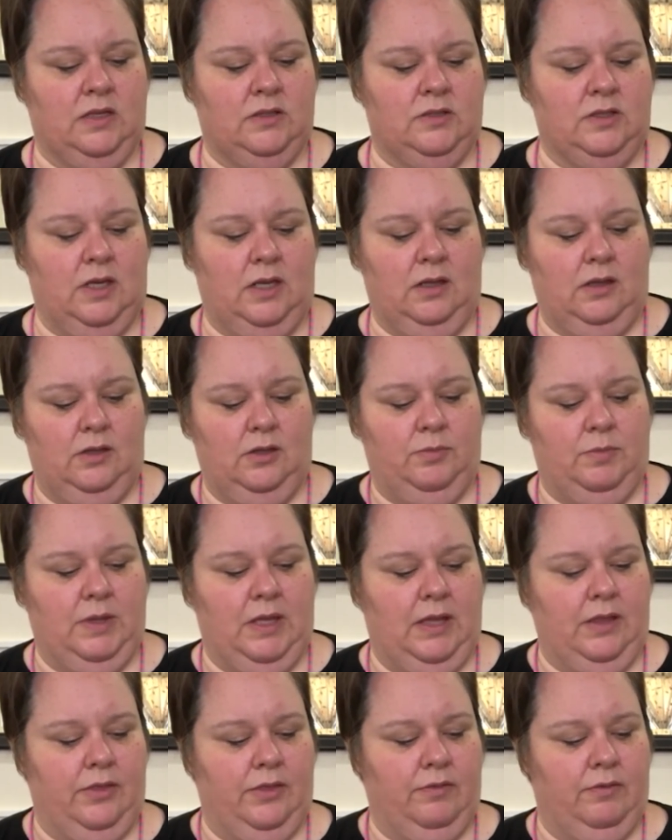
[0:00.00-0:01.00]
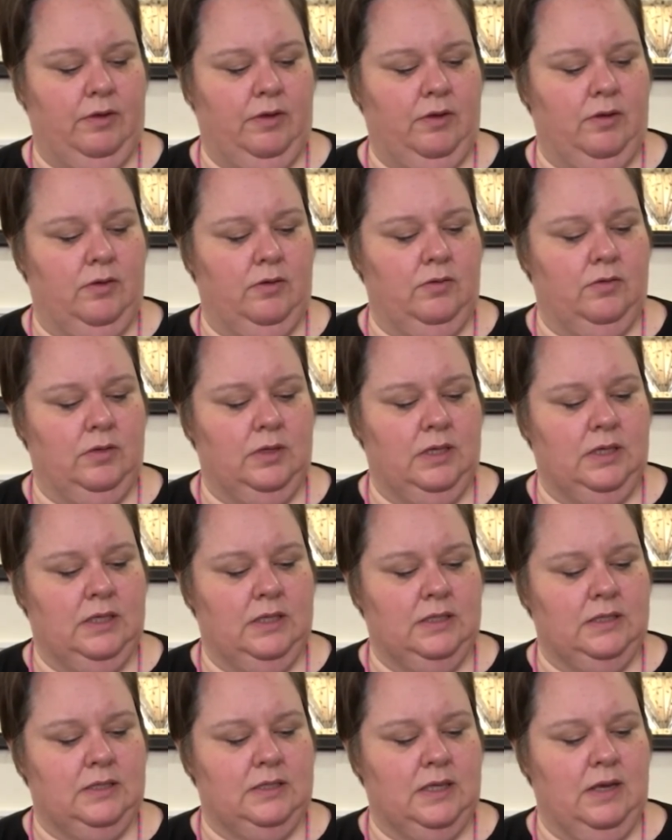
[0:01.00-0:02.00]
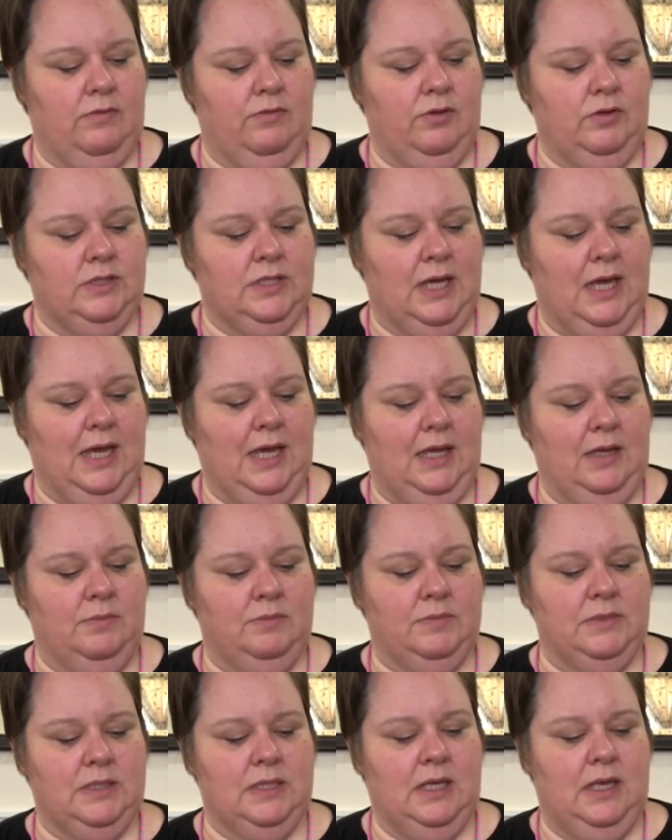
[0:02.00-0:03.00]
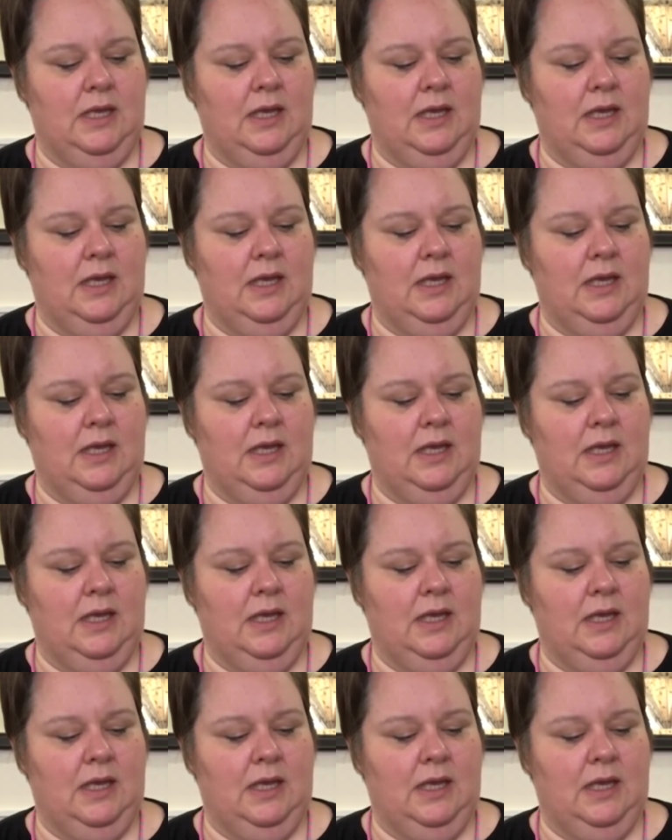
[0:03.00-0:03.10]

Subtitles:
So I loop that through several times,